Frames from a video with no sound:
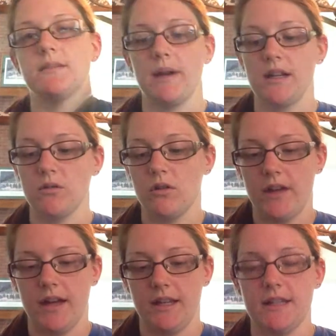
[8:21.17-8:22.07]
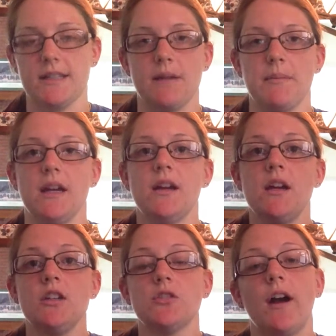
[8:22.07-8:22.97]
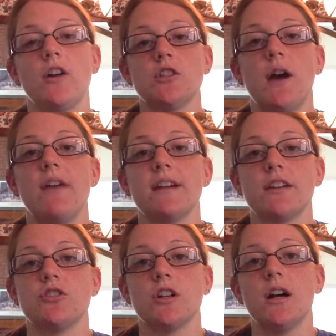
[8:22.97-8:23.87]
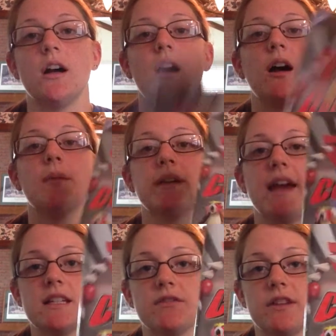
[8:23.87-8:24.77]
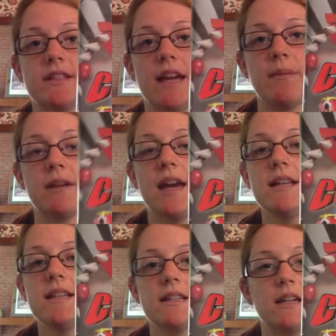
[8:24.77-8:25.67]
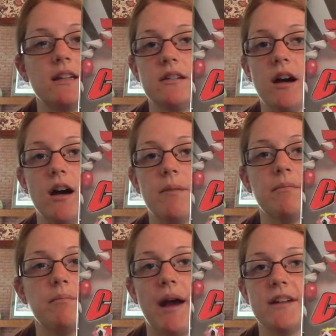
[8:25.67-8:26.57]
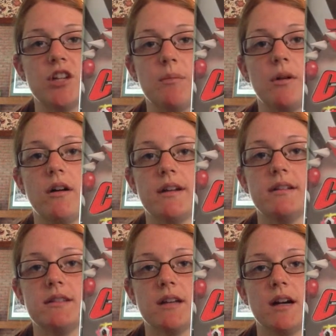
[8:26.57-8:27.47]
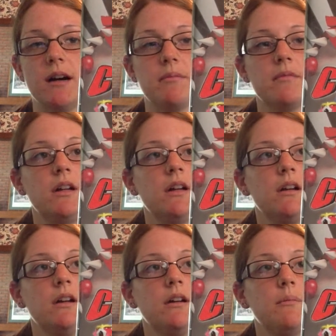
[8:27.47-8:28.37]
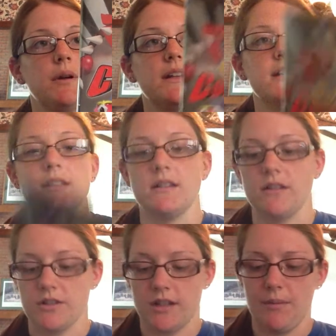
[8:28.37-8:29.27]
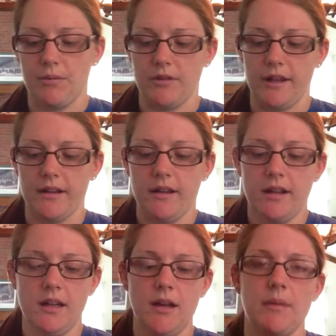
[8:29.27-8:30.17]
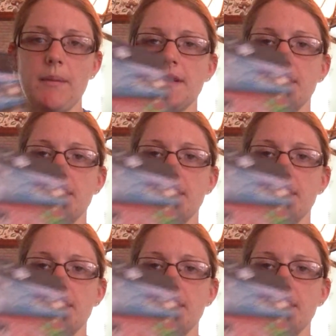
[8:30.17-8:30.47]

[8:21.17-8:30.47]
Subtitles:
and manual that he sent me. So I also have an extra case for this game. The case isn't in bad shape at all. It's pretty decent. There's a couple, like, maybe